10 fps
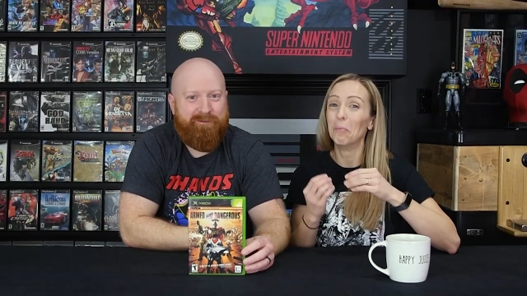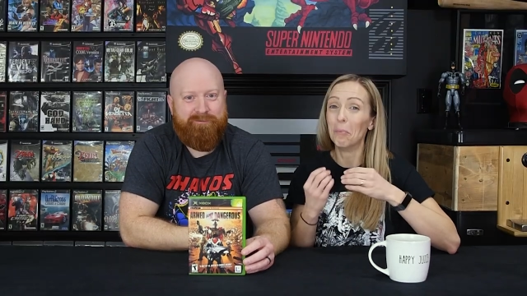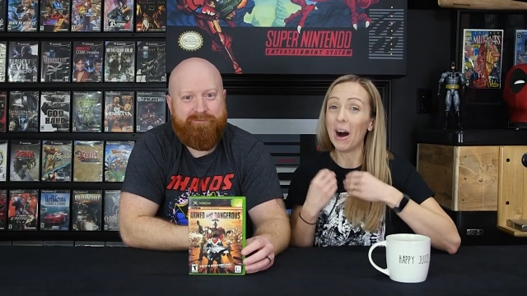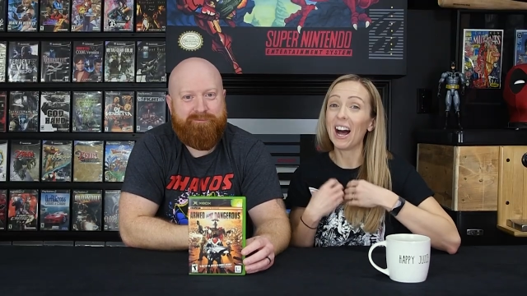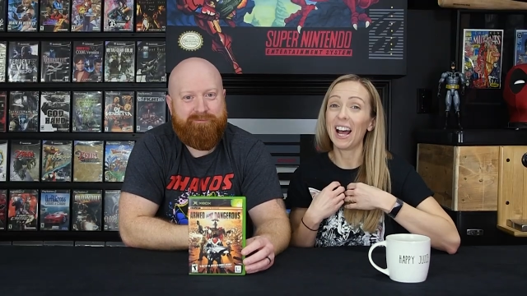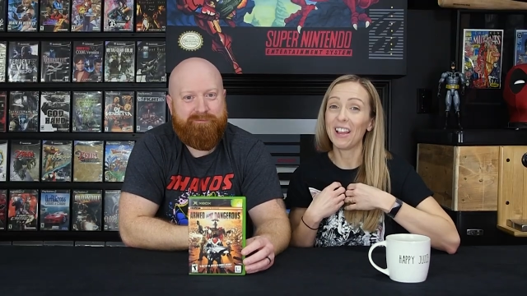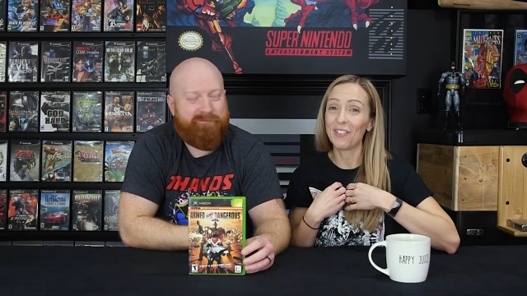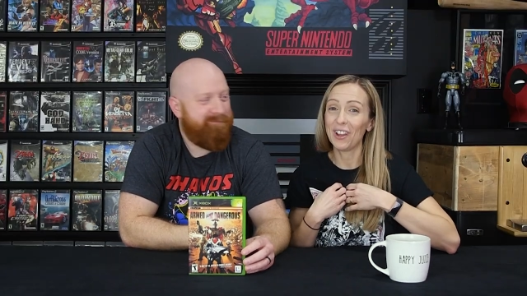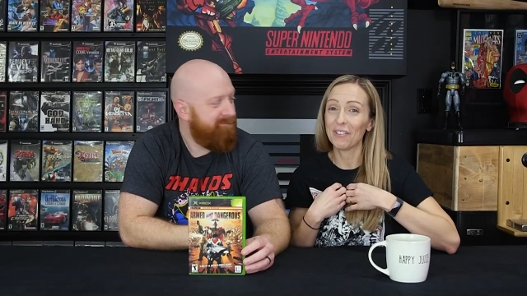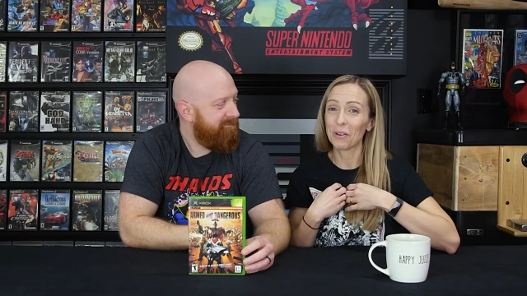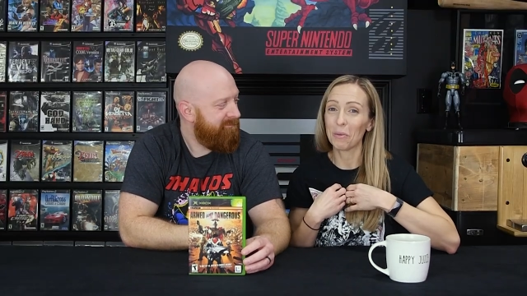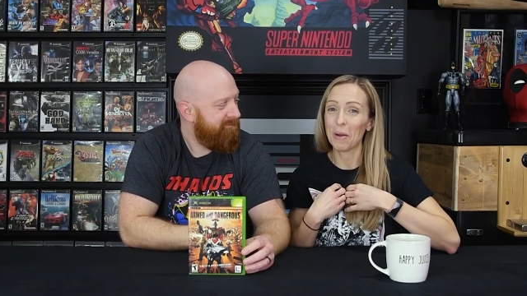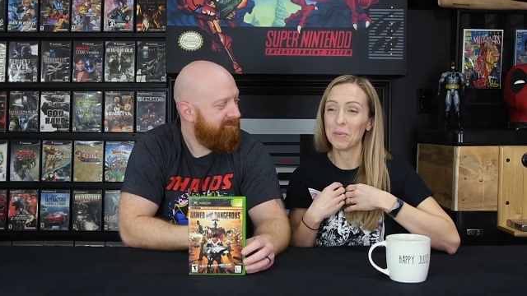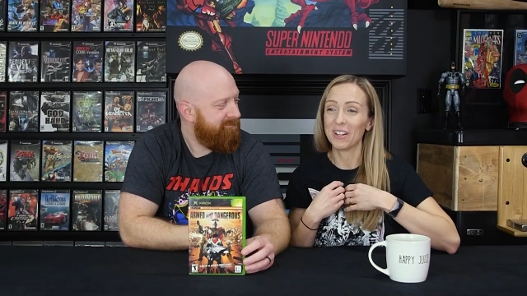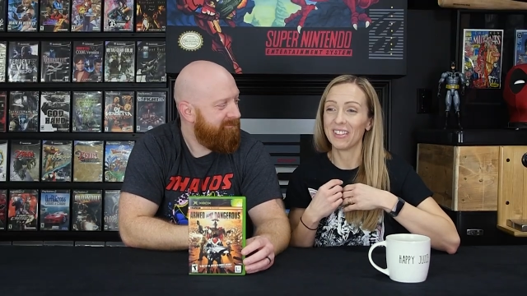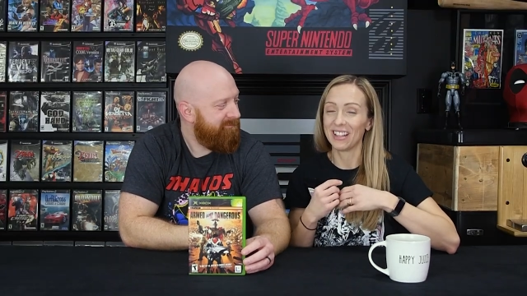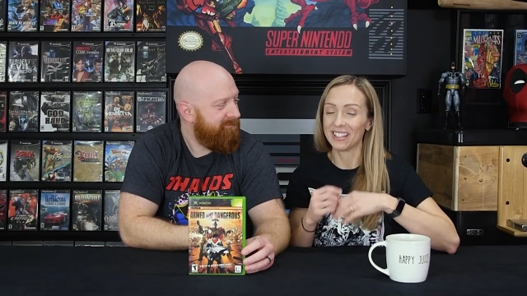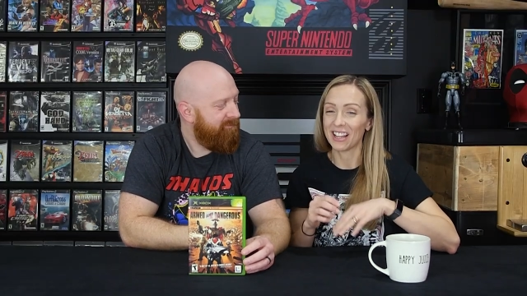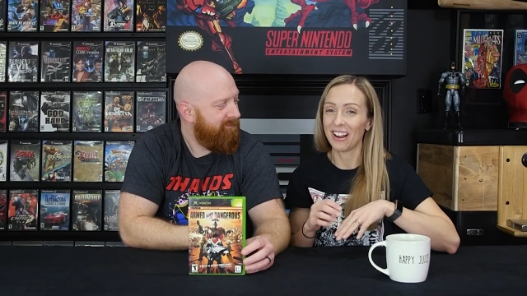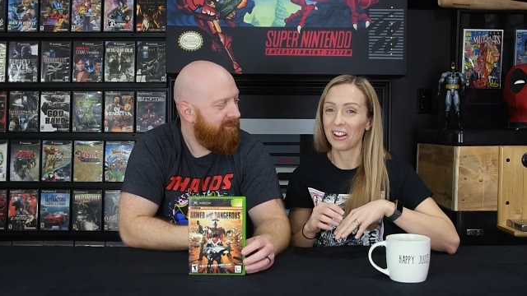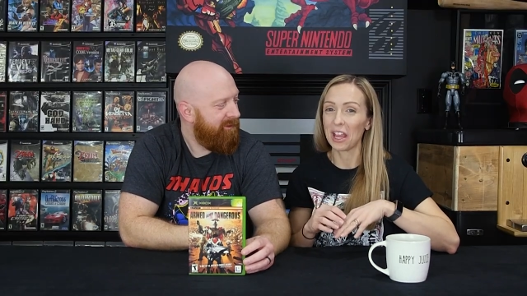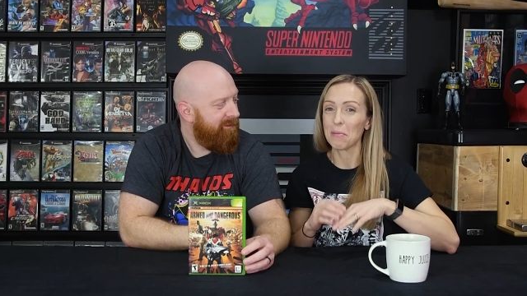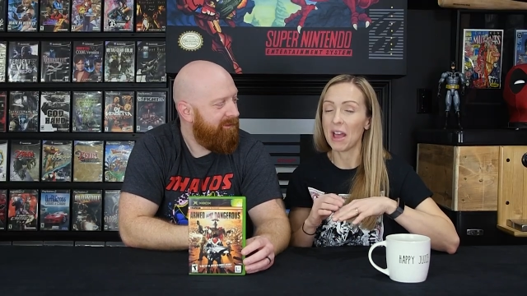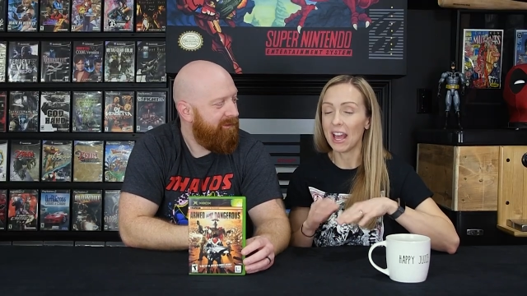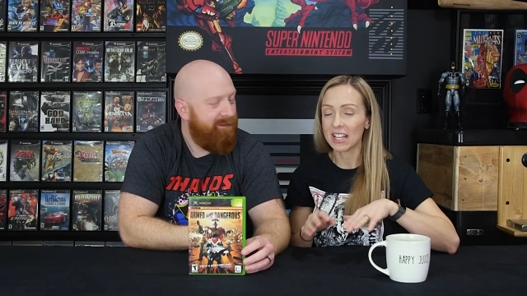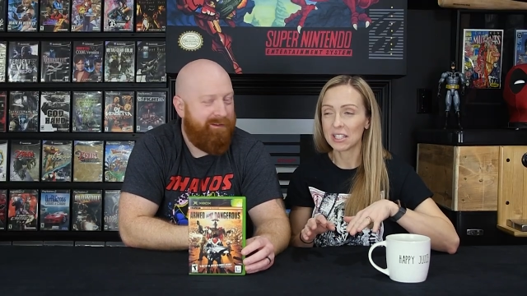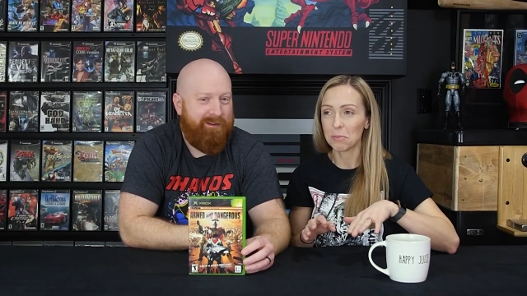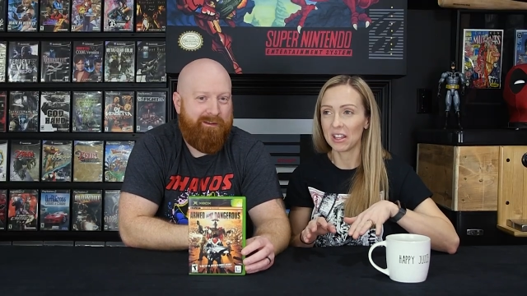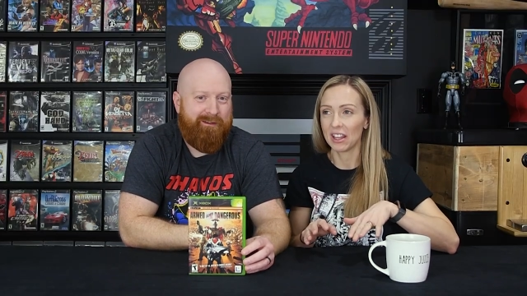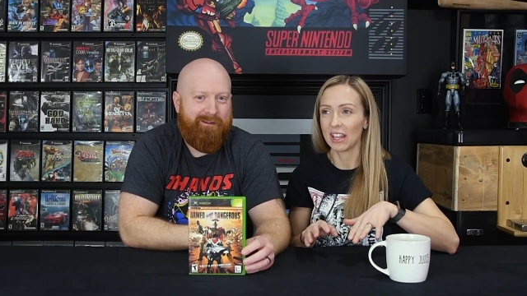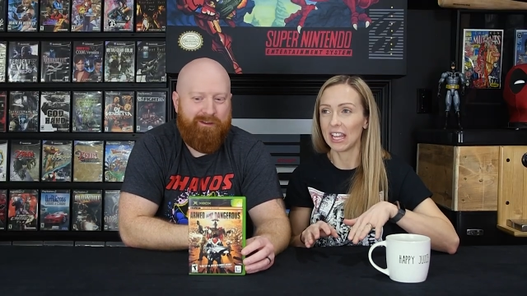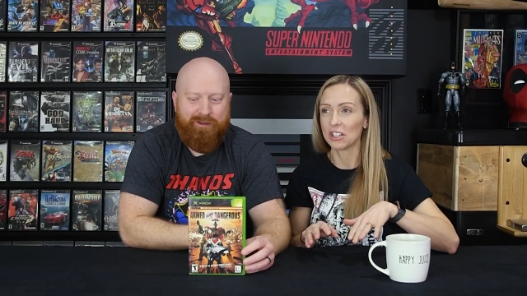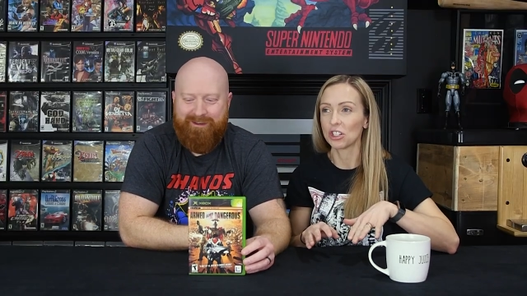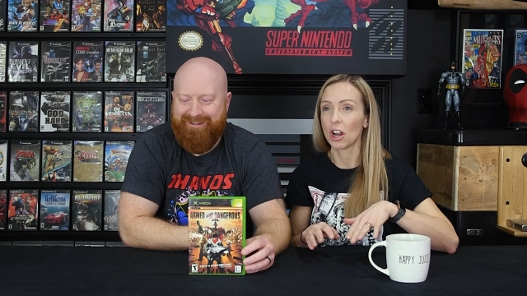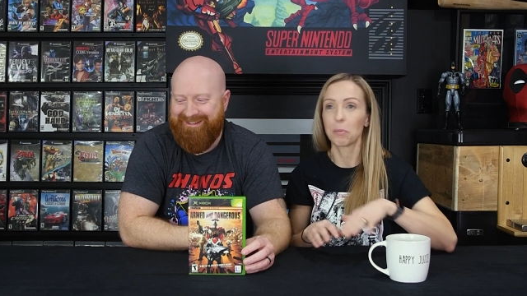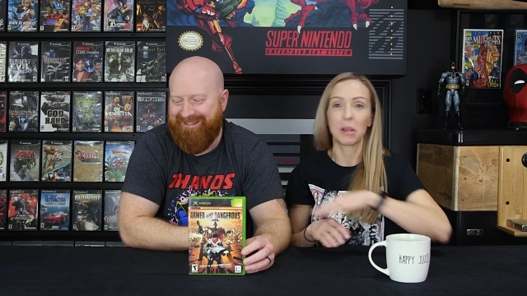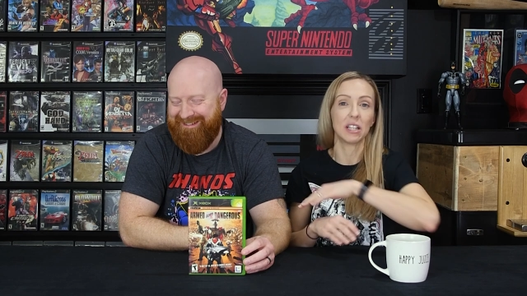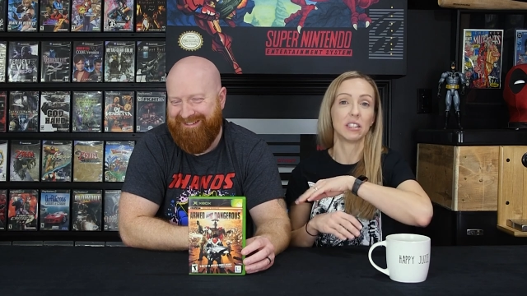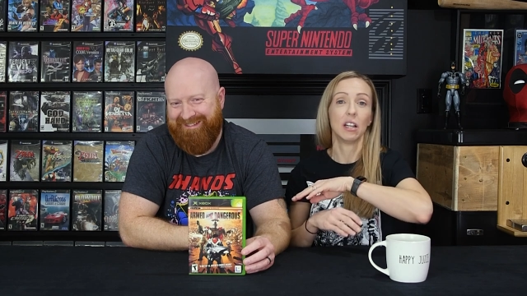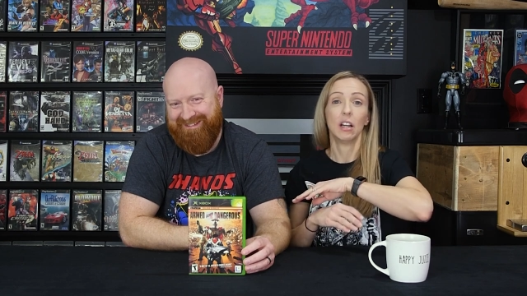Speaker 1: My favorite weapon in the entire game has to be the land shark, because